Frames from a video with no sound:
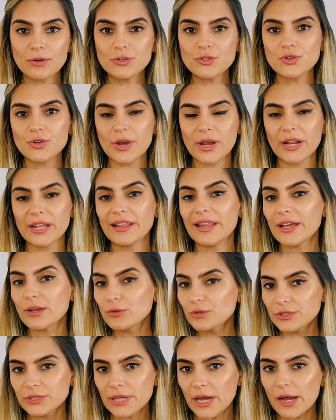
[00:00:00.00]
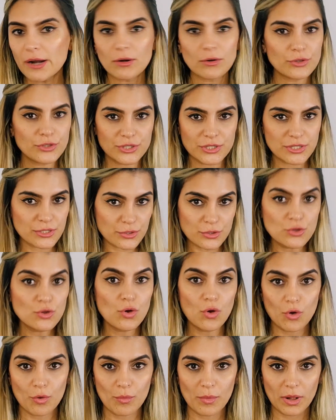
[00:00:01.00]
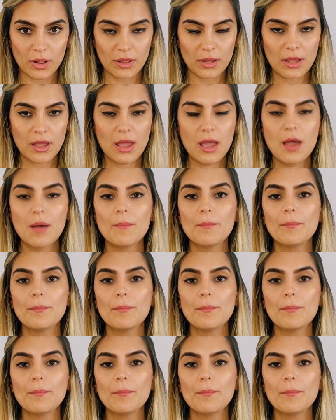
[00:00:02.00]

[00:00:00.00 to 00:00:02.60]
conjugated like gustar or just normal.